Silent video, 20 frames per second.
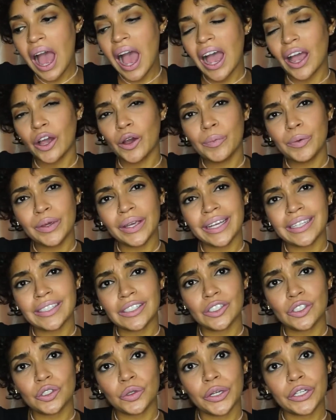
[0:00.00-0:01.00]
I hope you guys
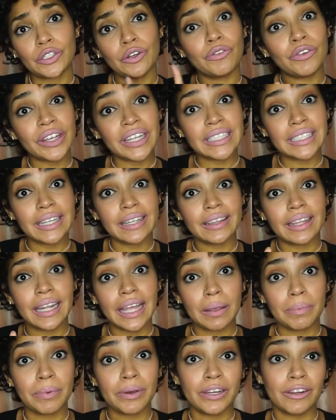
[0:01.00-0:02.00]
enjoyed. Don't forget to hit the
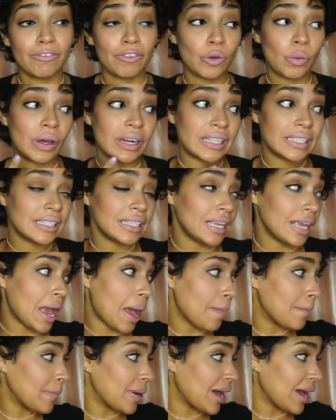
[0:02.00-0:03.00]
like button if you want to see
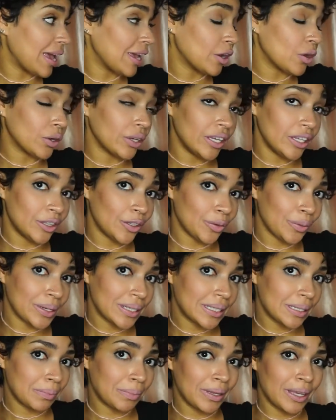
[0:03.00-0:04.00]
my coquito
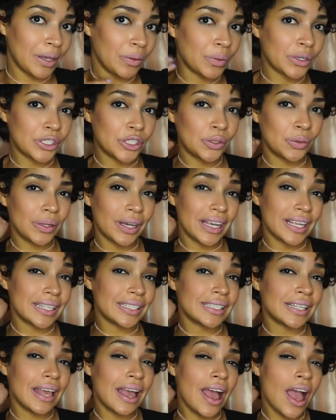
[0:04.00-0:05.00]
recipe, which you guys
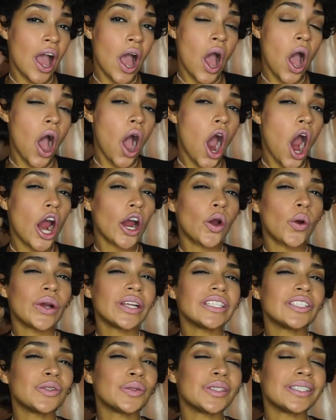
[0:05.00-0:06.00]
are going
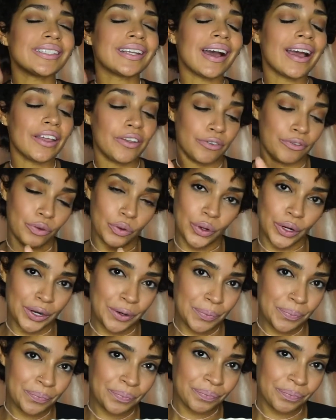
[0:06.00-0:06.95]
to die for.